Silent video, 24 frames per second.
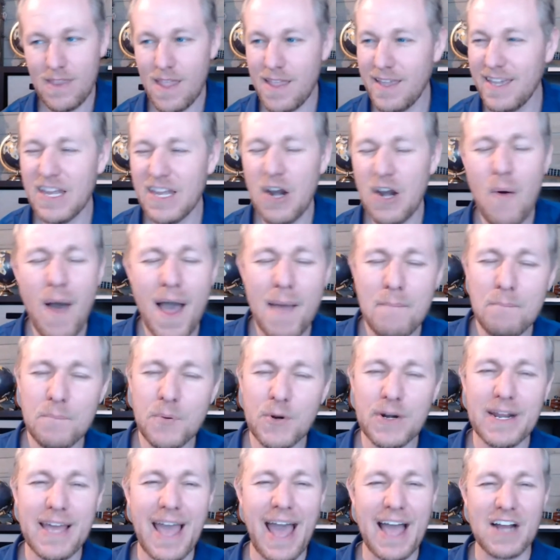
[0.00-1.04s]
You know, I'm
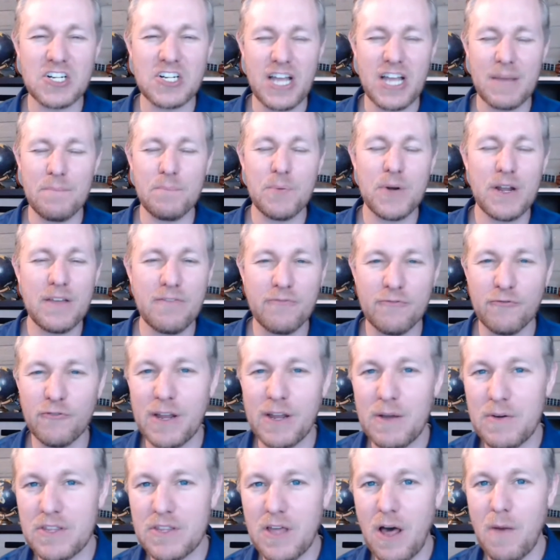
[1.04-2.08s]
pretty
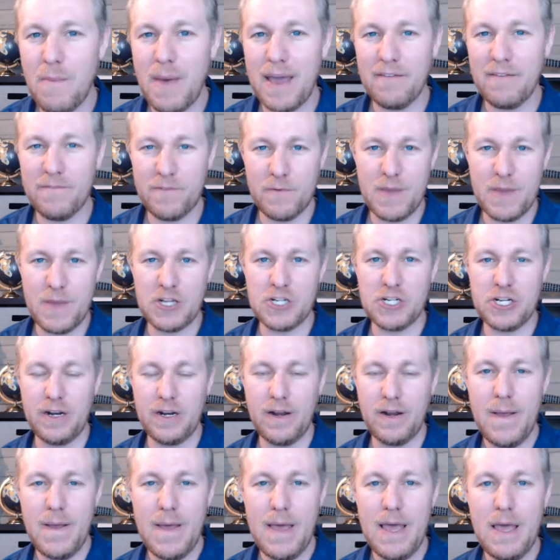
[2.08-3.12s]
free with all my
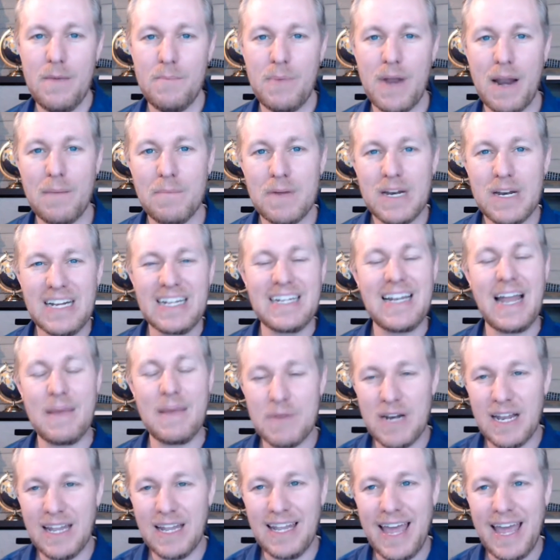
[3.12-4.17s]
information, but I'm
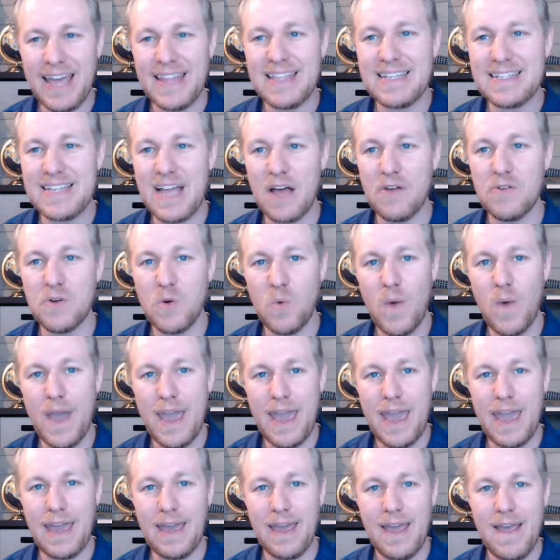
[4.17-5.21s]
gonna lay this out in a
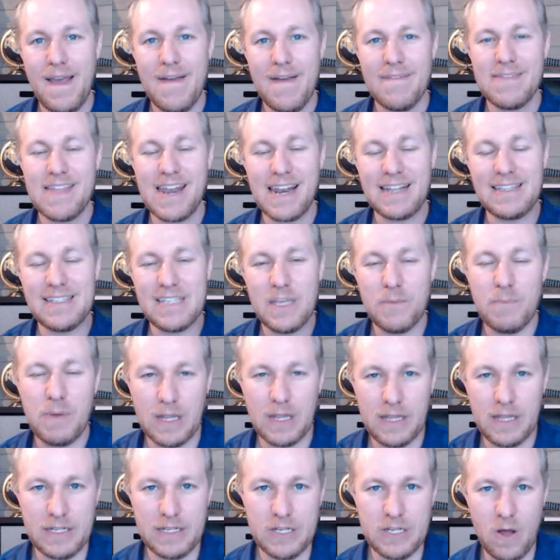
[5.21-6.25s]
way that I
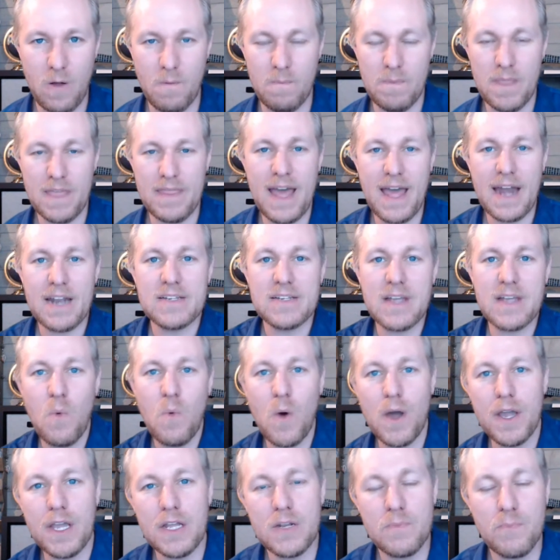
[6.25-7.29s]
typically don't. And that is, I
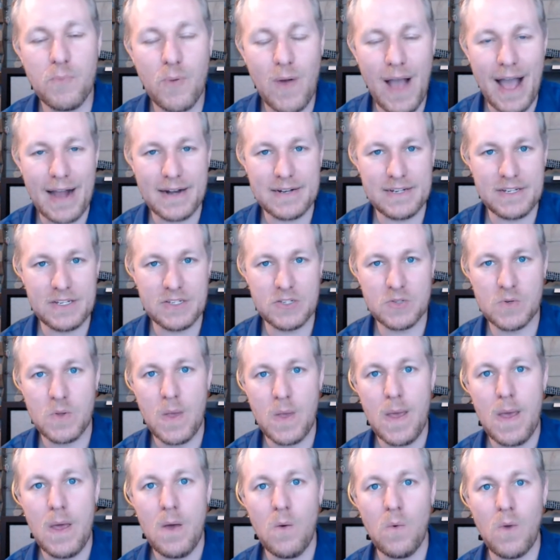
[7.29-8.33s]
want you to practice
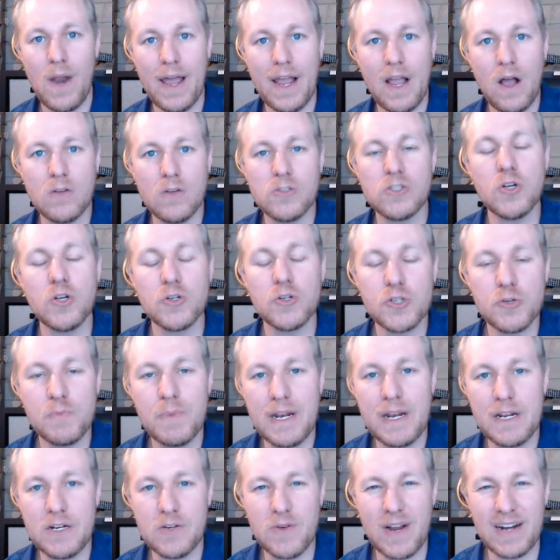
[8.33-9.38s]
what I call social
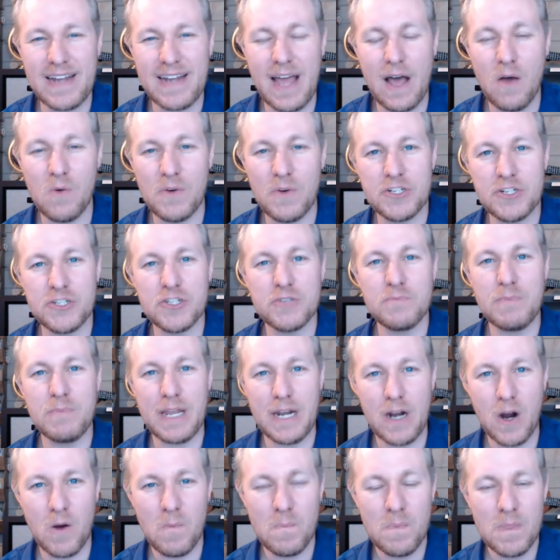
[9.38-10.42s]
media direct outreach,
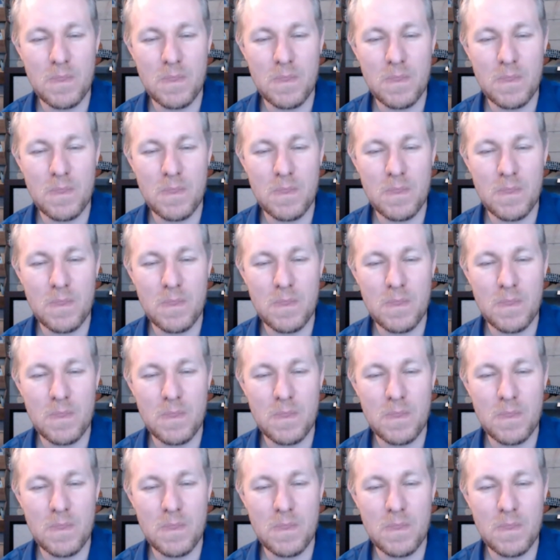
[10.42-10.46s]
SMEDO.